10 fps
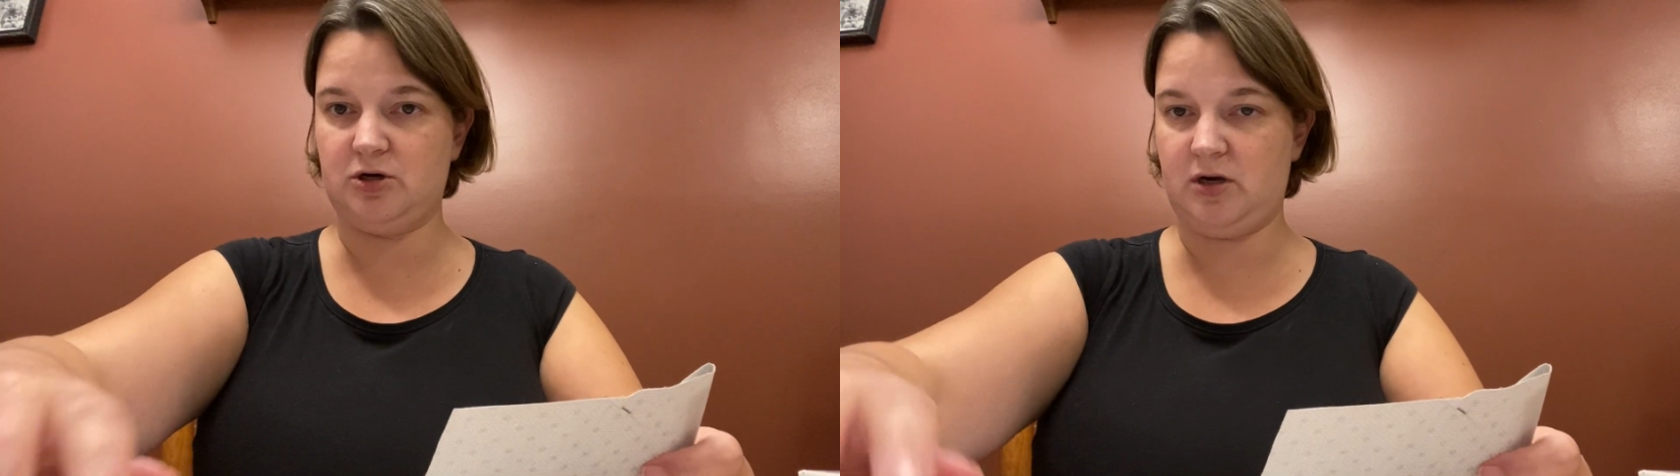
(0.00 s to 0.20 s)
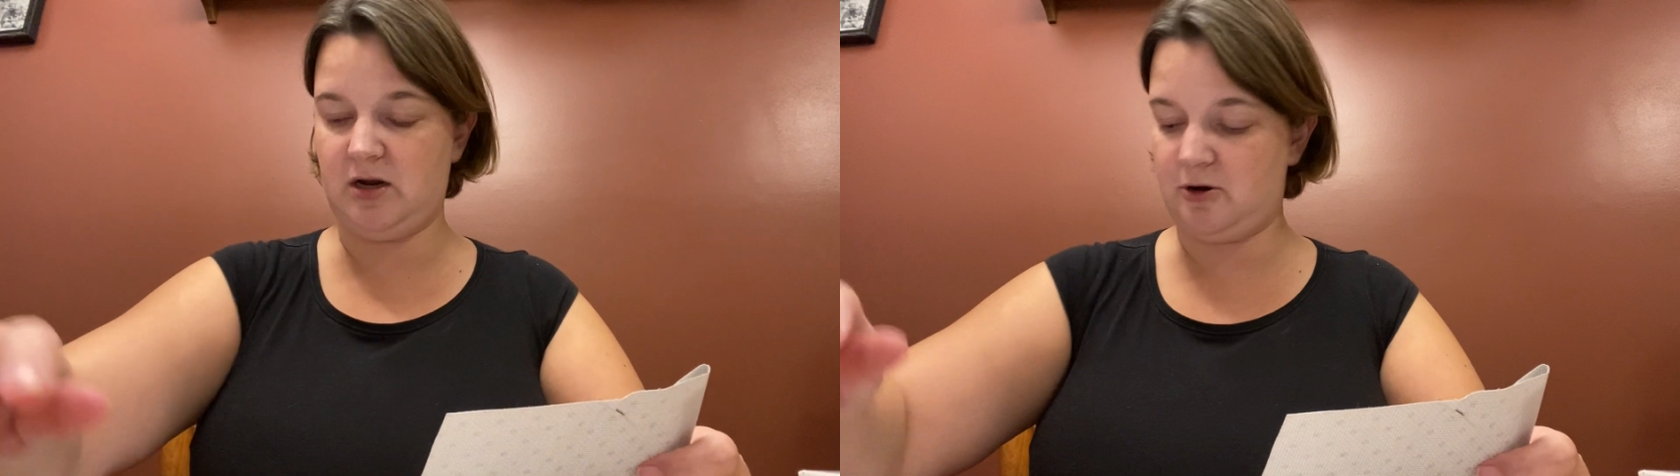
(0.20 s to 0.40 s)

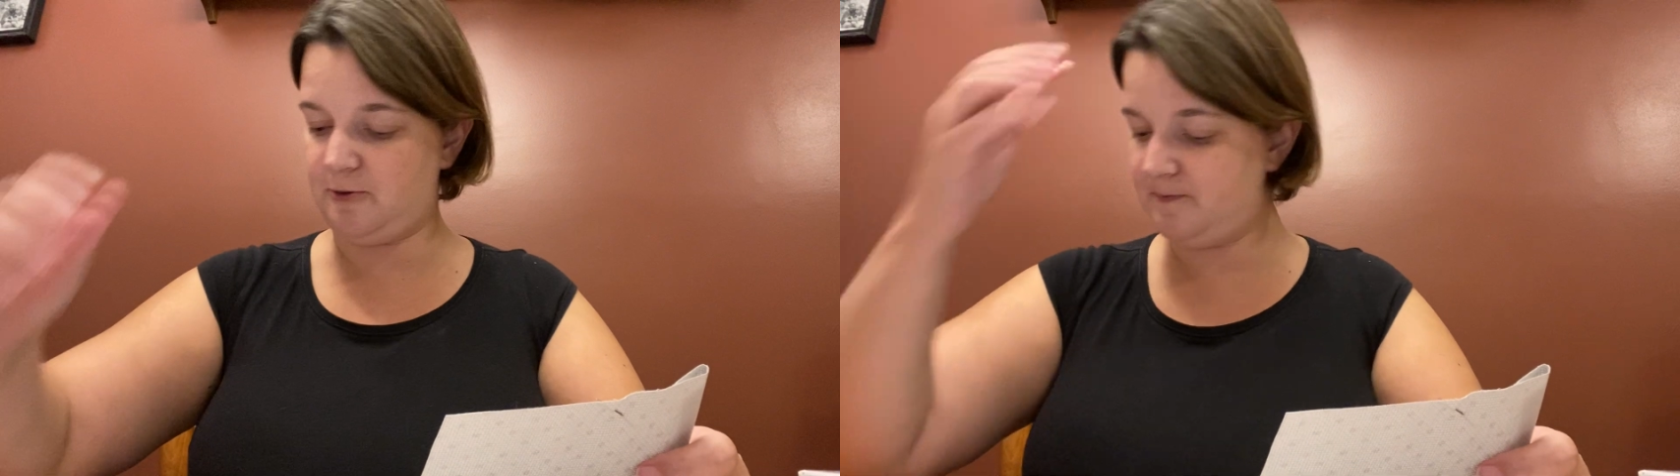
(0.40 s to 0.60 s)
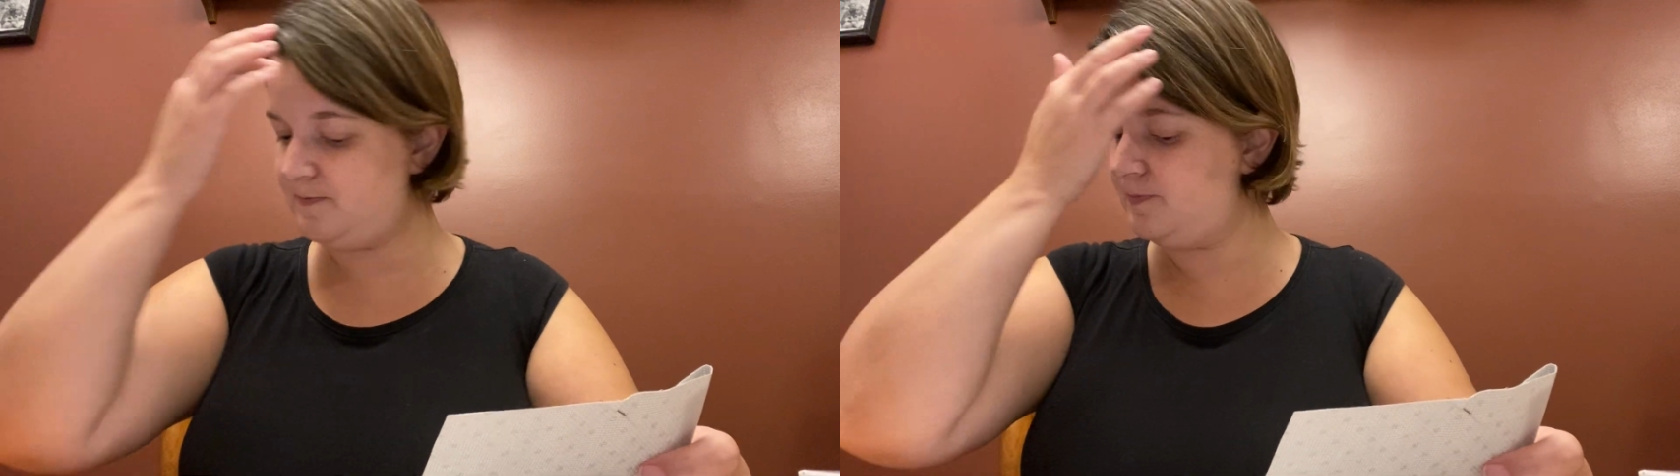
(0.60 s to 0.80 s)

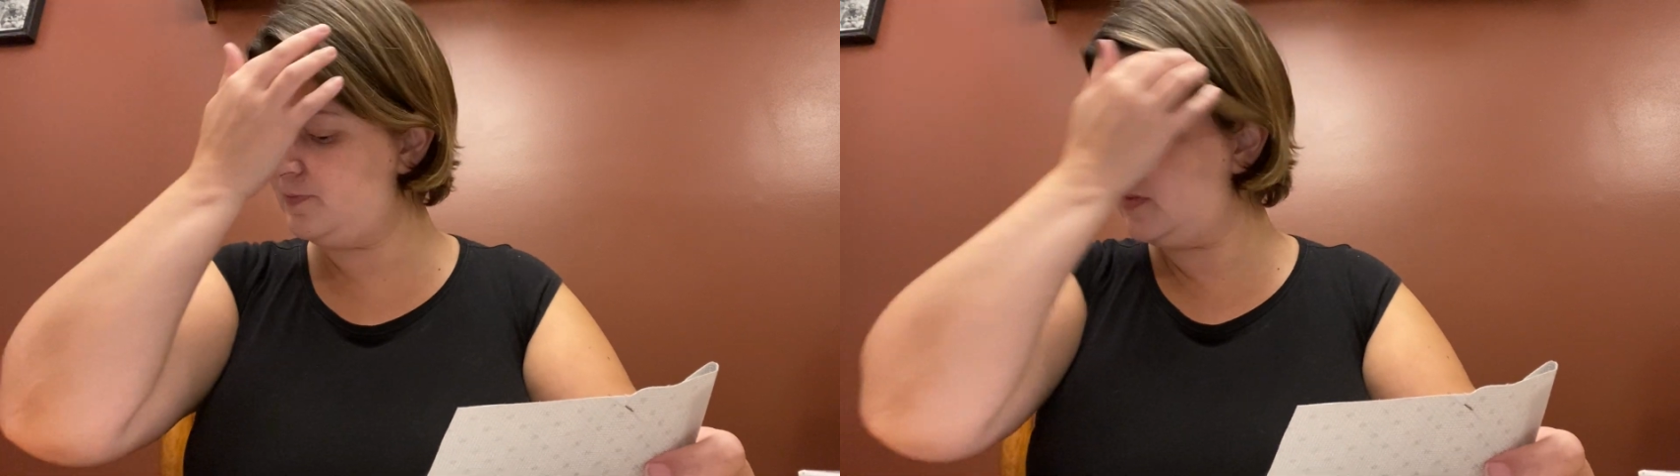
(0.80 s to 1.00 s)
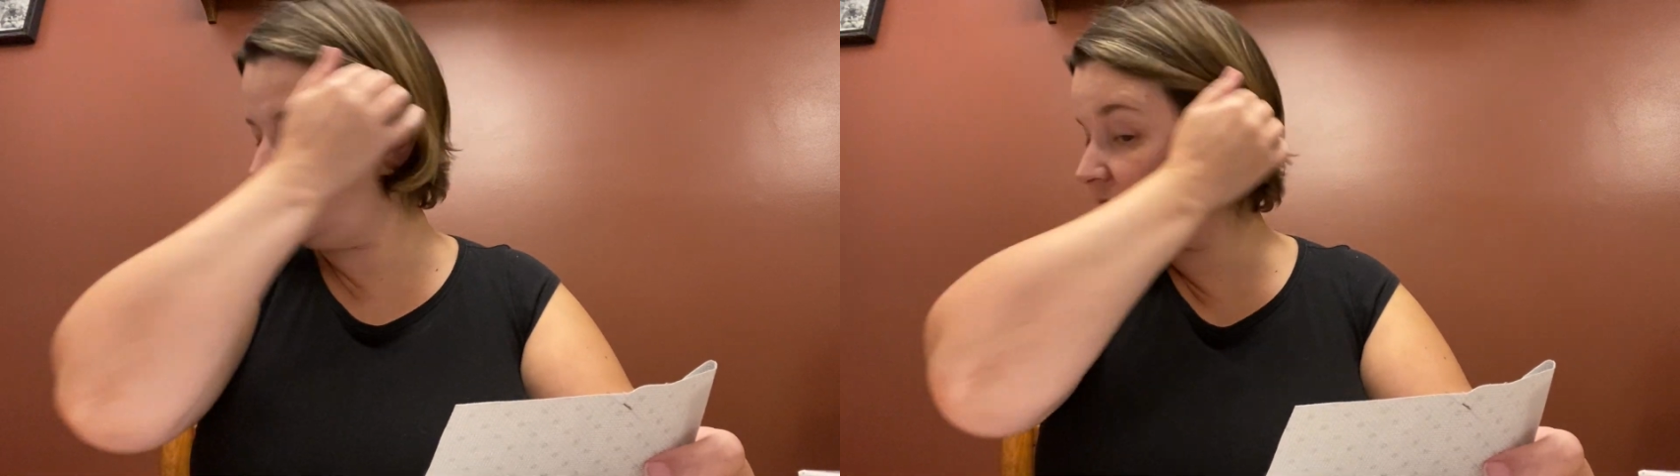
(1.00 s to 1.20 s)
here
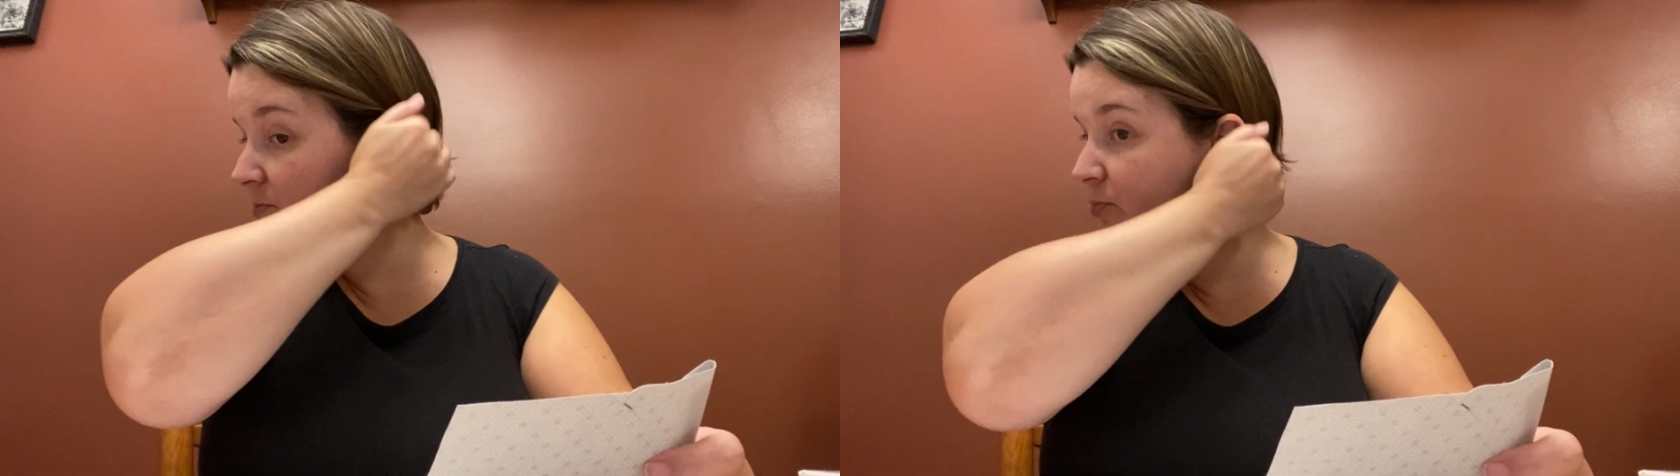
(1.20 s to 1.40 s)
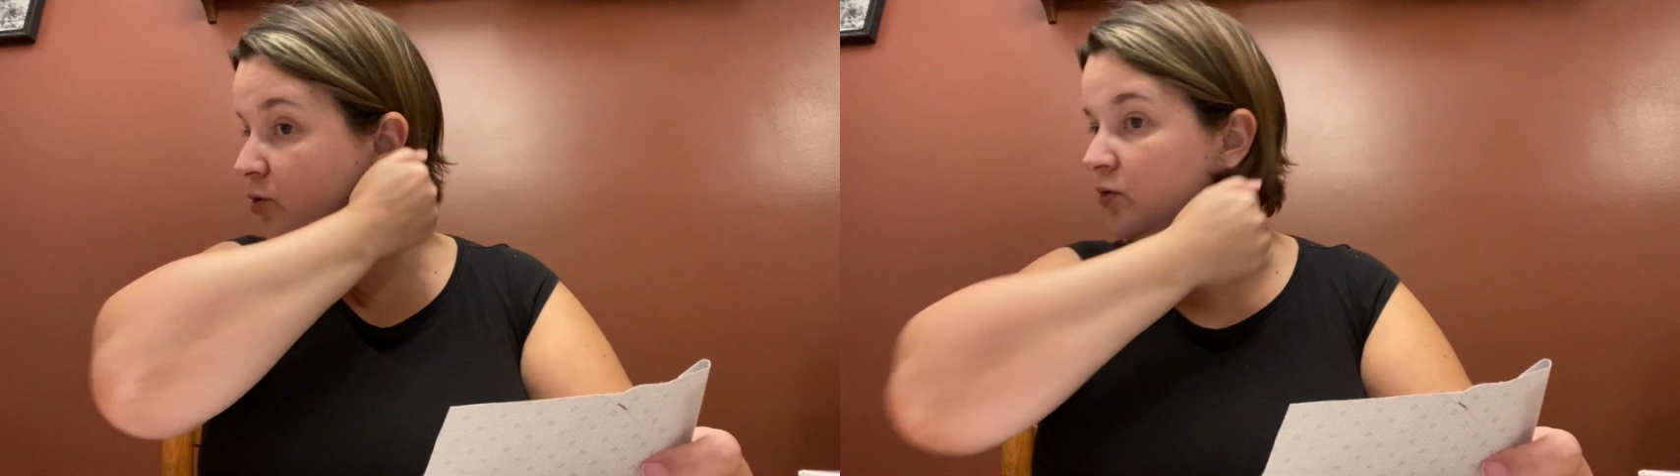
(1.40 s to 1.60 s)
is a
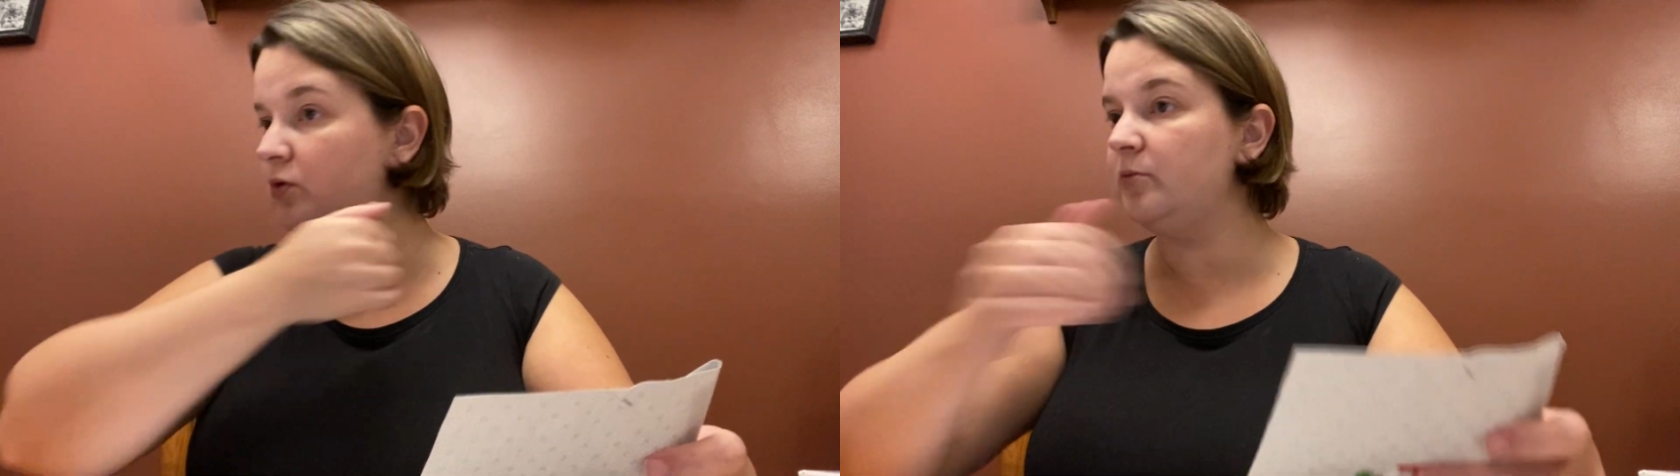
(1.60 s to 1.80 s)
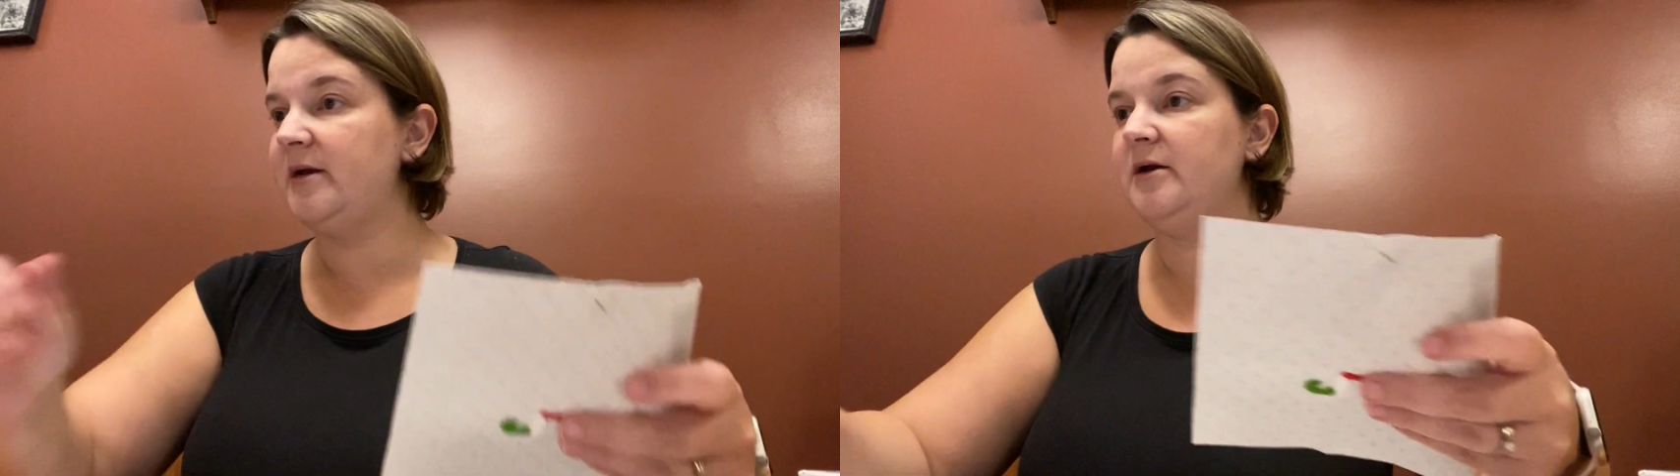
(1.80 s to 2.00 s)

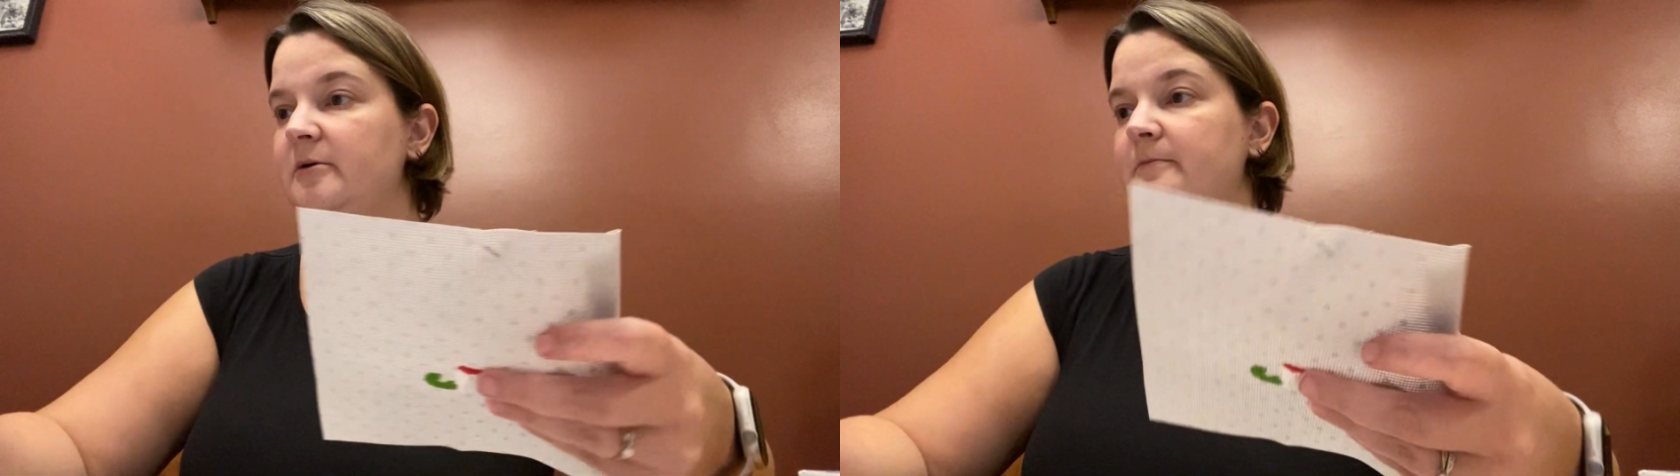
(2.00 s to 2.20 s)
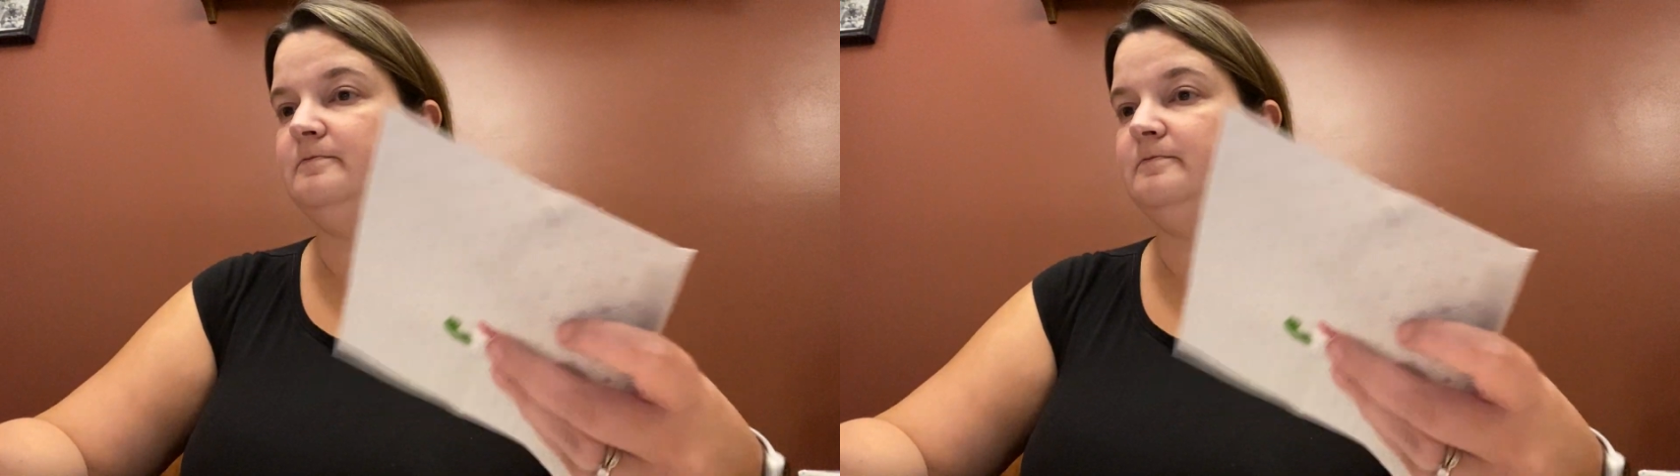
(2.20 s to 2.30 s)
polar bear,